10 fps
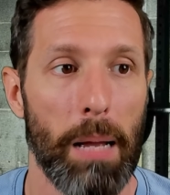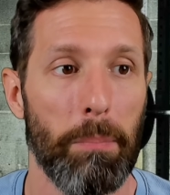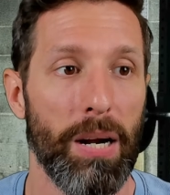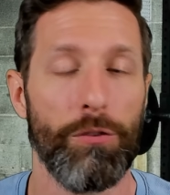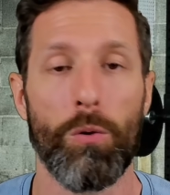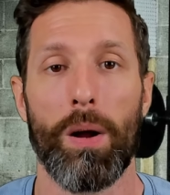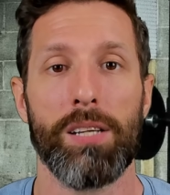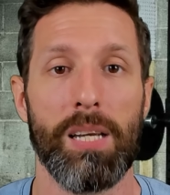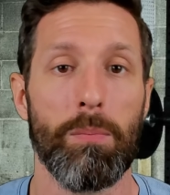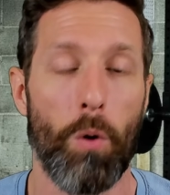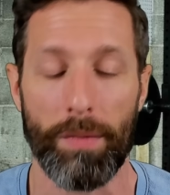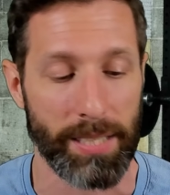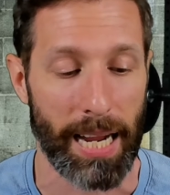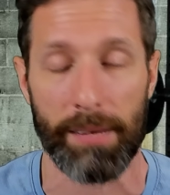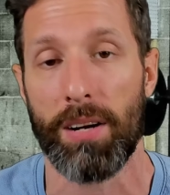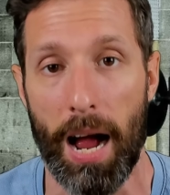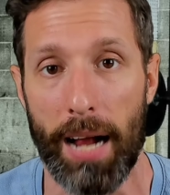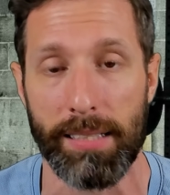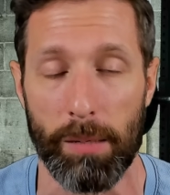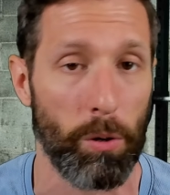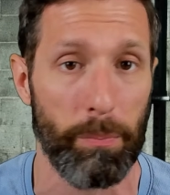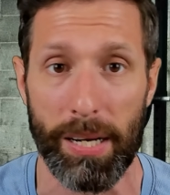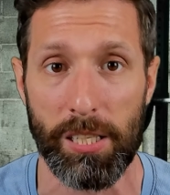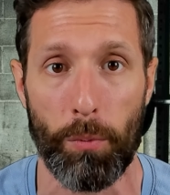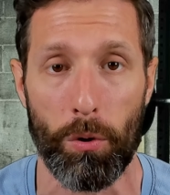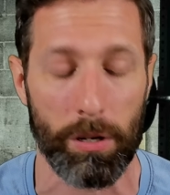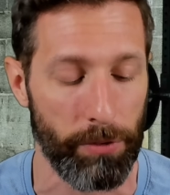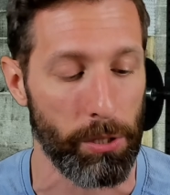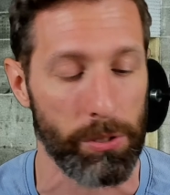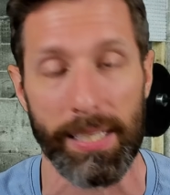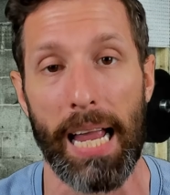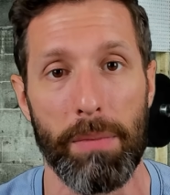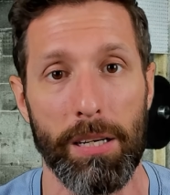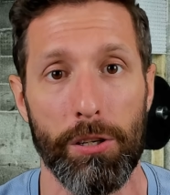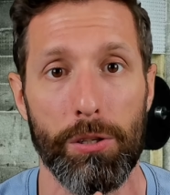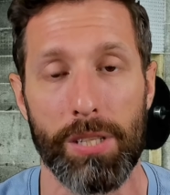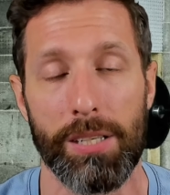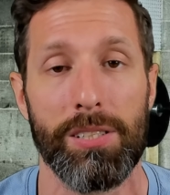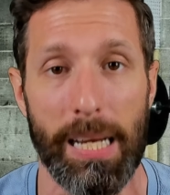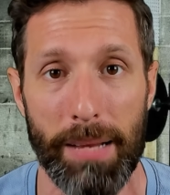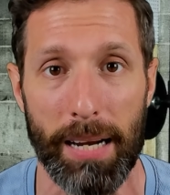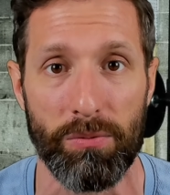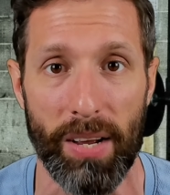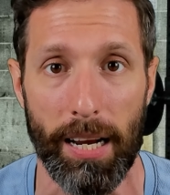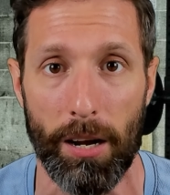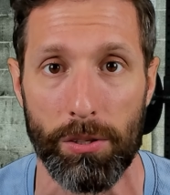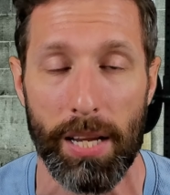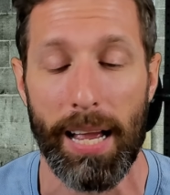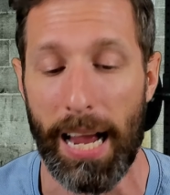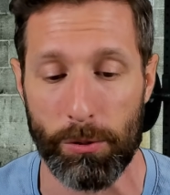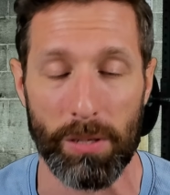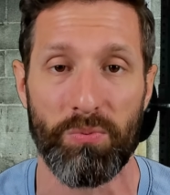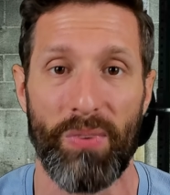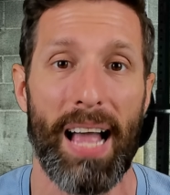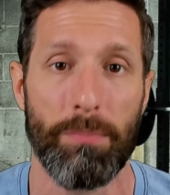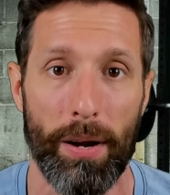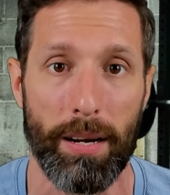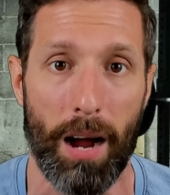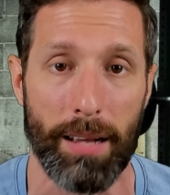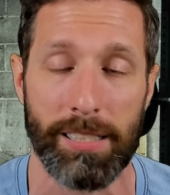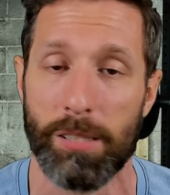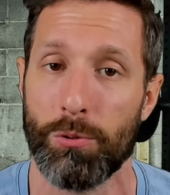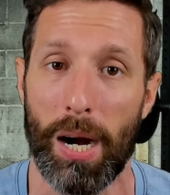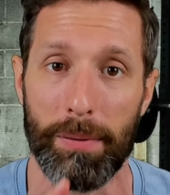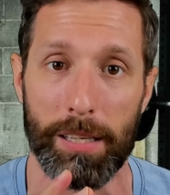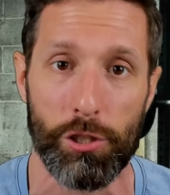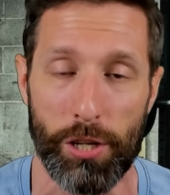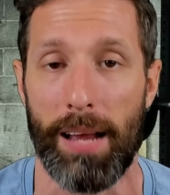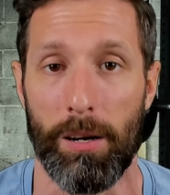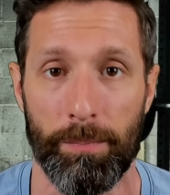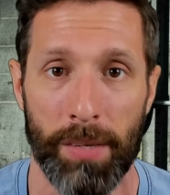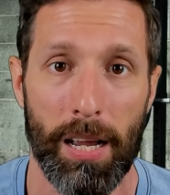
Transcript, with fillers: But if you want to see more of this kind of content, more PC port reviews, gaming news, Steam Deck videos, as well as fanboy content, subscribe to the channel.